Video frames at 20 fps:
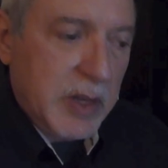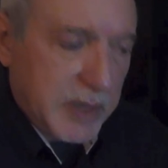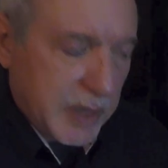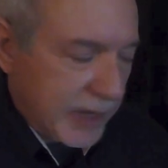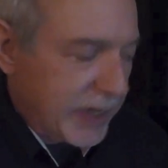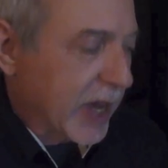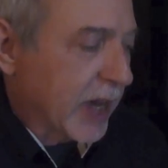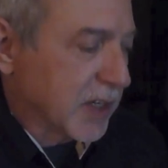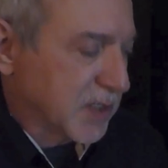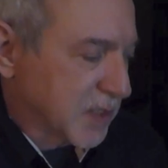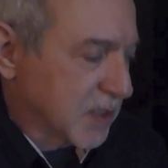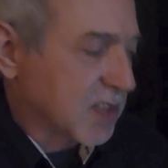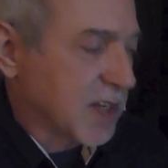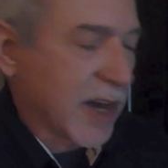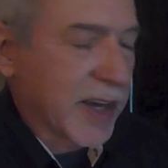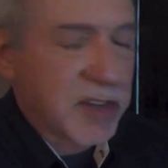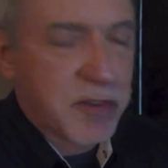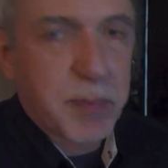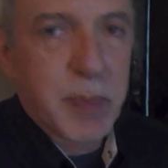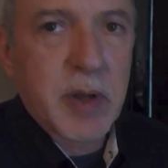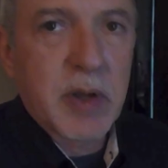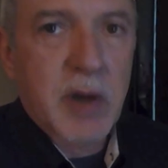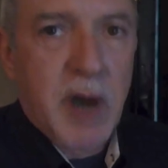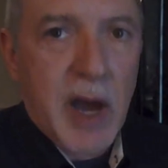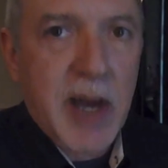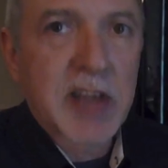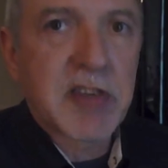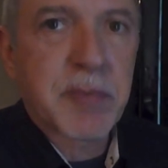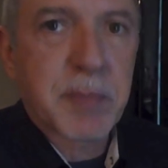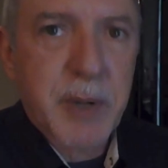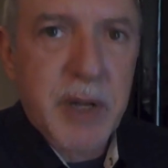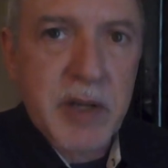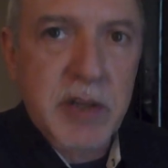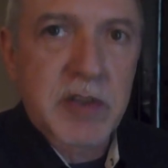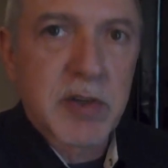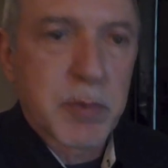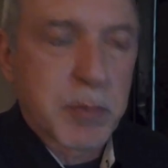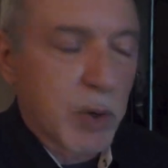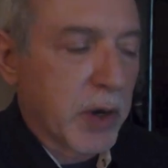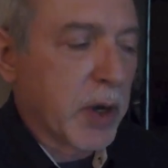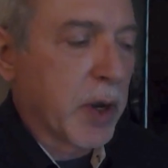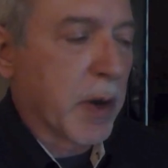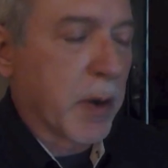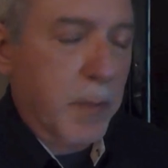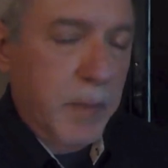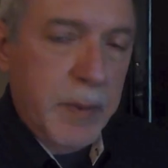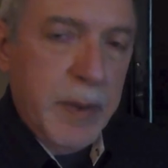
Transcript: Yes, it's high, okay. High speed 2.0.